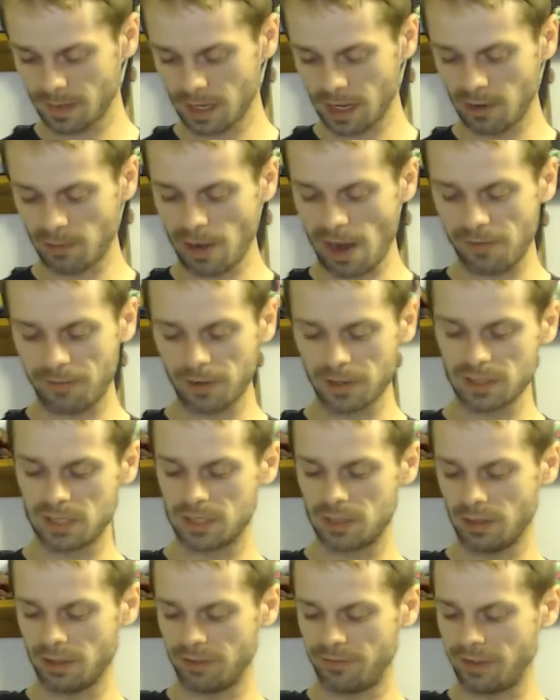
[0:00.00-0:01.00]
A reference
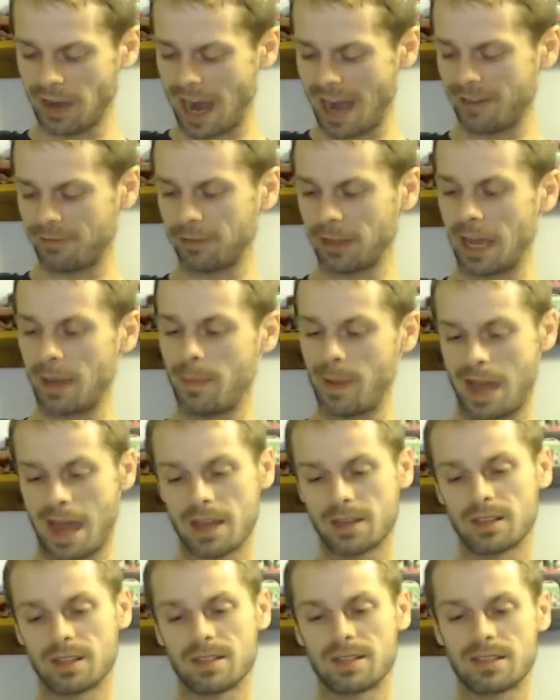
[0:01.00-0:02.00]
to the Firefly
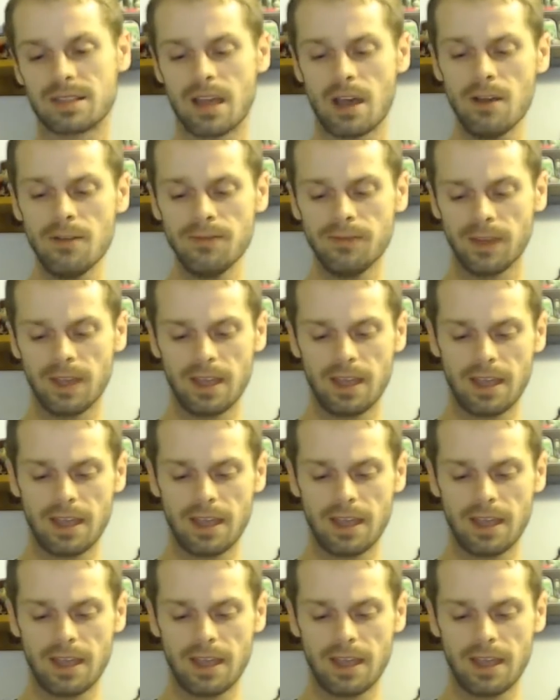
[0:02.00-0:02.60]
patch itself,